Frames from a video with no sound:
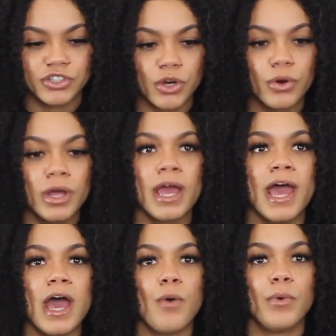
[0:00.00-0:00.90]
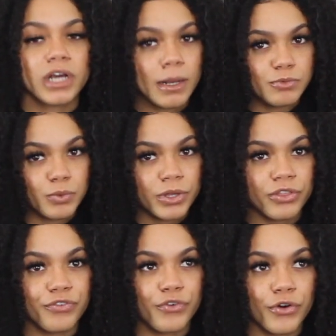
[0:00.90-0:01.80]
So What it comes with
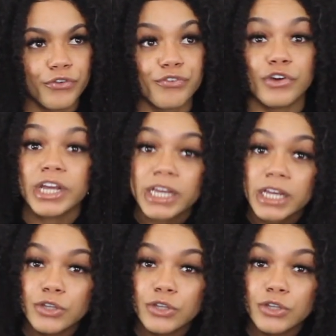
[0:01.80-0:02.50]
for free,